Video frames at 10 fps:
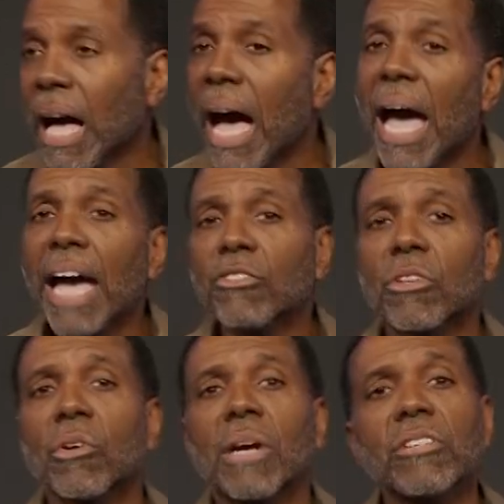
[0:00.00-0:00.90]
I asked the
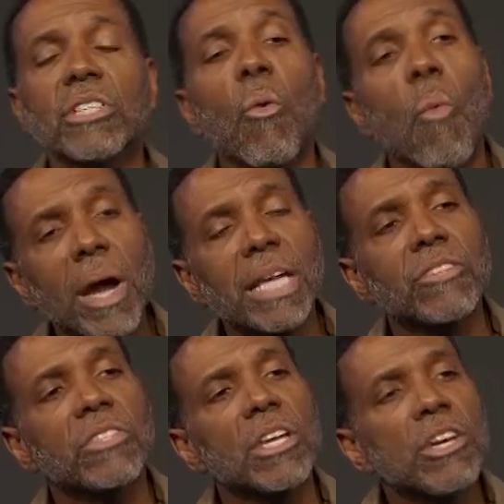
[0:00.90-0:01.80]
Lord, I said, what
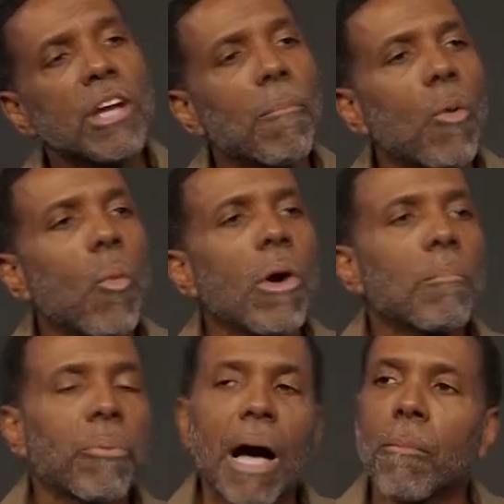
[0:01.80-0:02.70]
is the number one
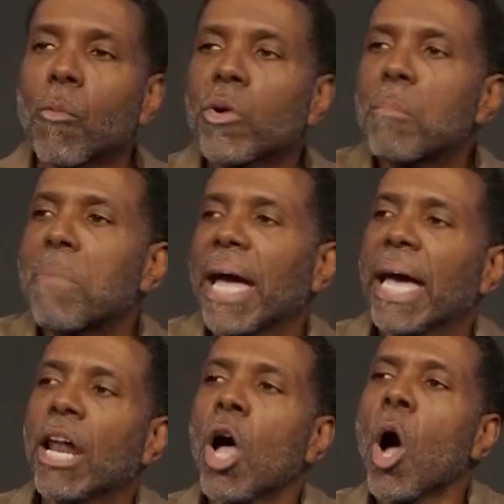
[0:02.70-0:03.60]
problem with a
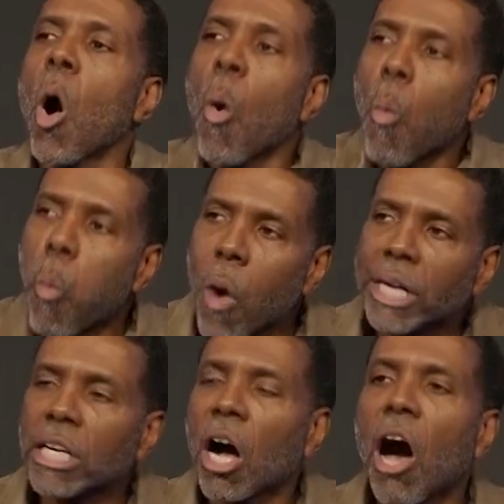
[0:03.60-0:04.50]
man?
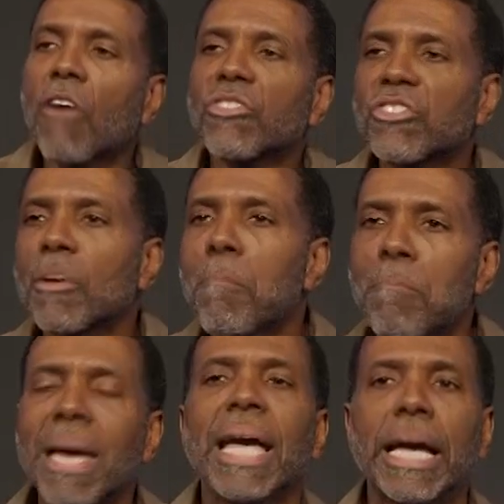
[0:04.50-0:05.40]
What causes a
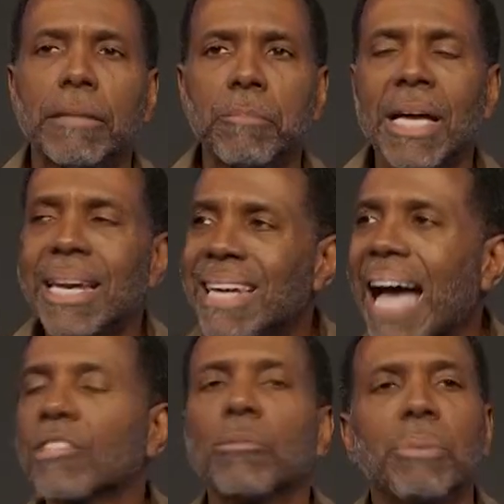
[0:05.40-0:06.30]
man
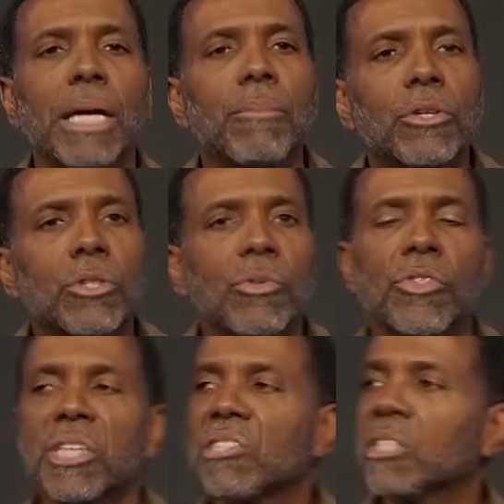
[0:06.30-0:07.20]
not to be able to do the
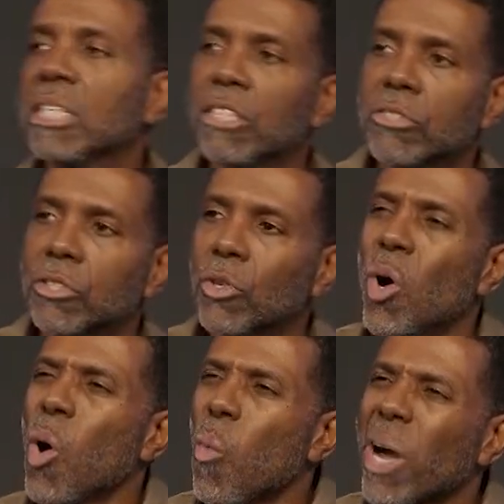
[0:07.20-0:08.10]
things he needs to do?
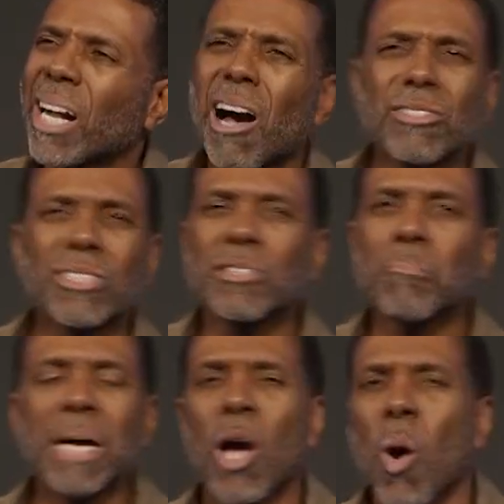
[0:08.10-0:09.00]
What causes a
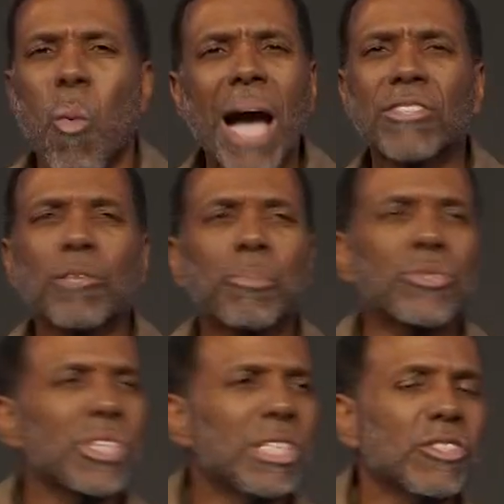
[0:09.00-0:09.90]
man? Why is the
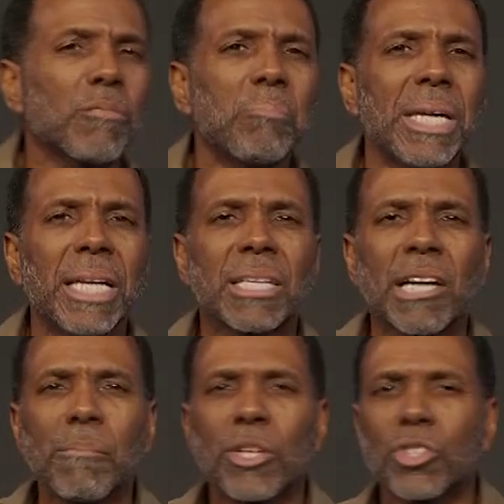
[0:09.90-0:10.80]
percentage of men
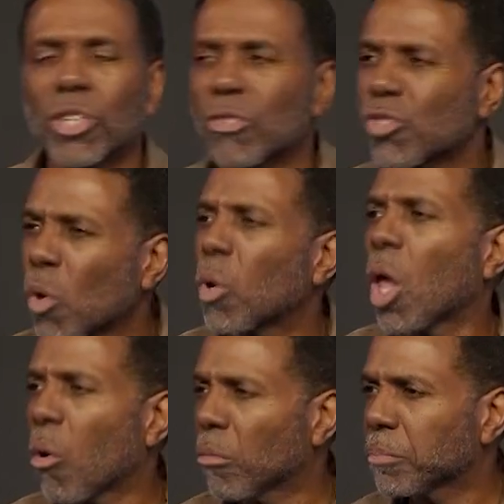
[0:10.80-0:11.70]
coming to church so low?